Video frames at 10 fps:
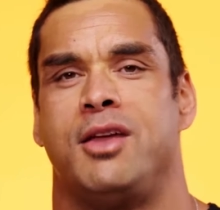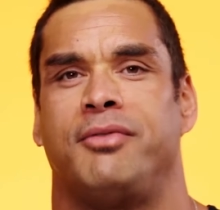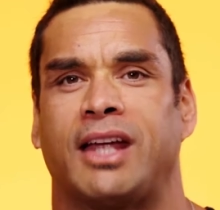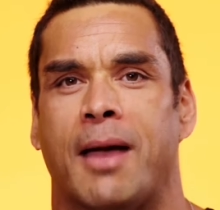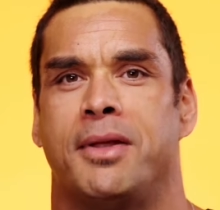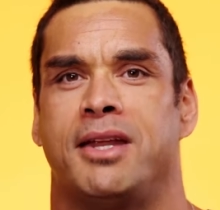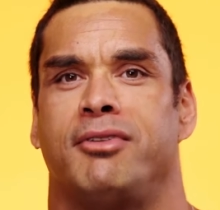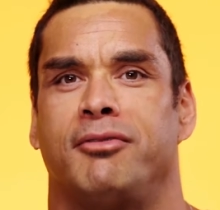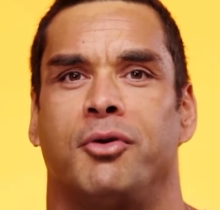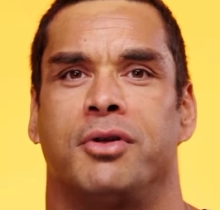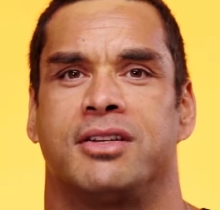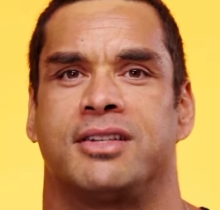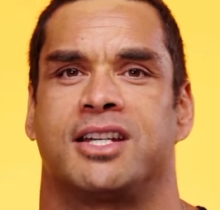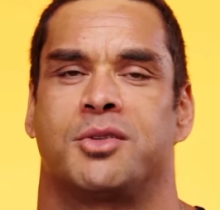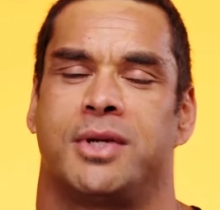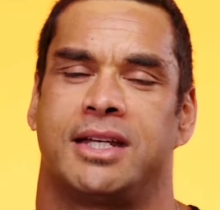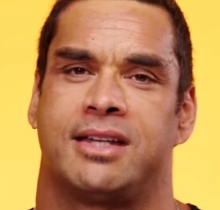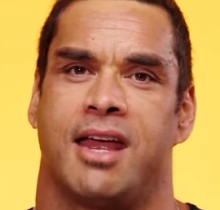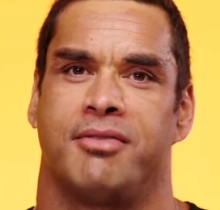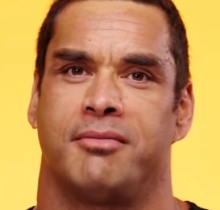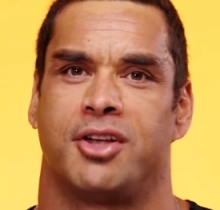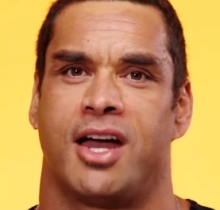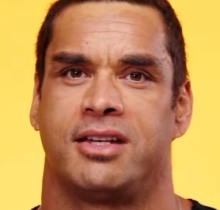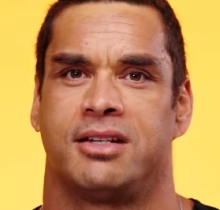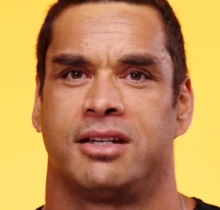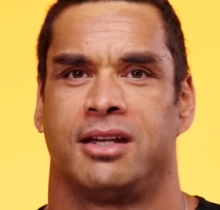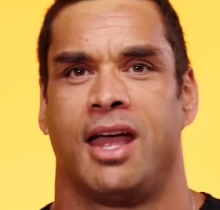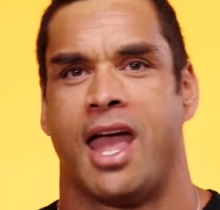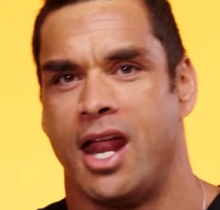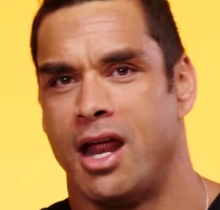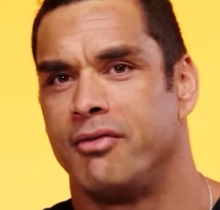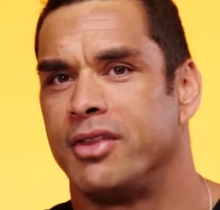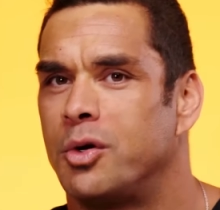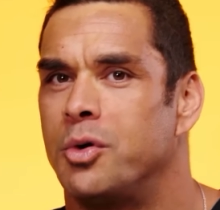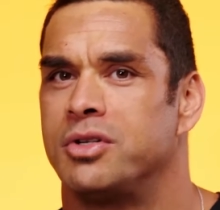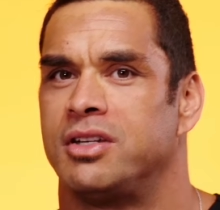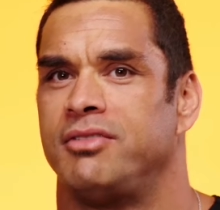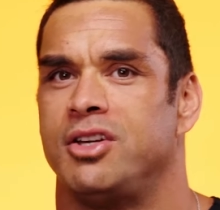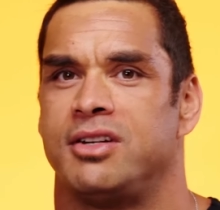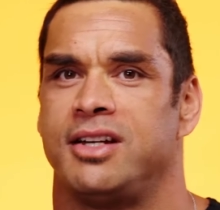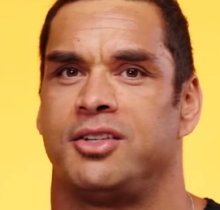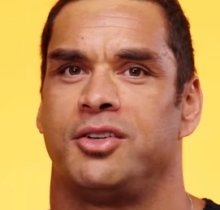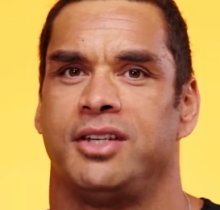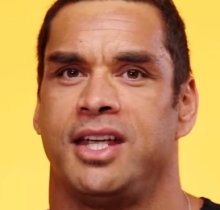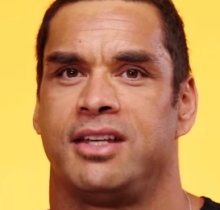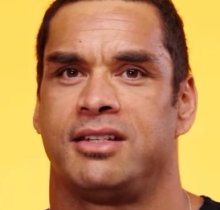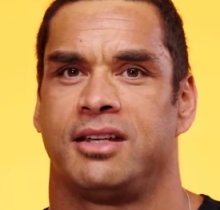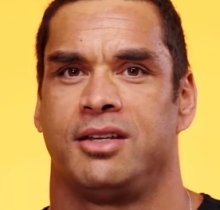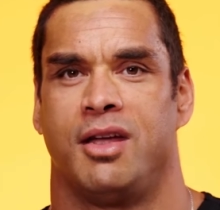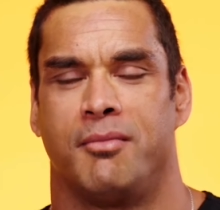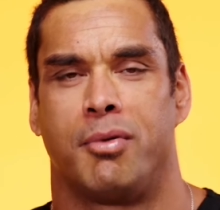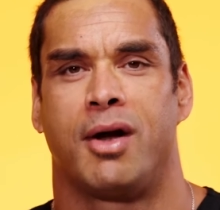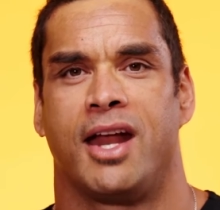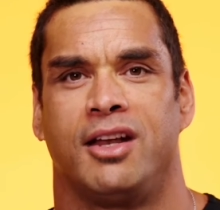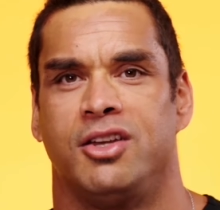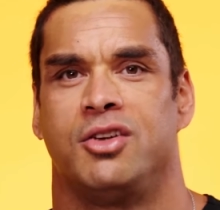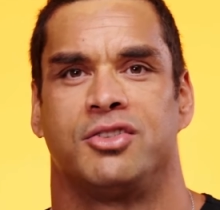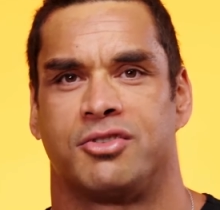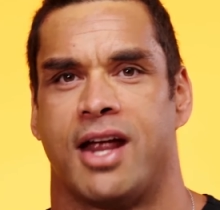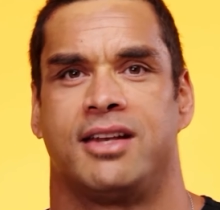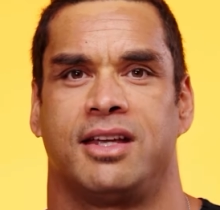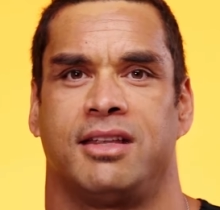You have to come in every four to six weeks to have them tightened, and over the course of usually two years, you have brand new straight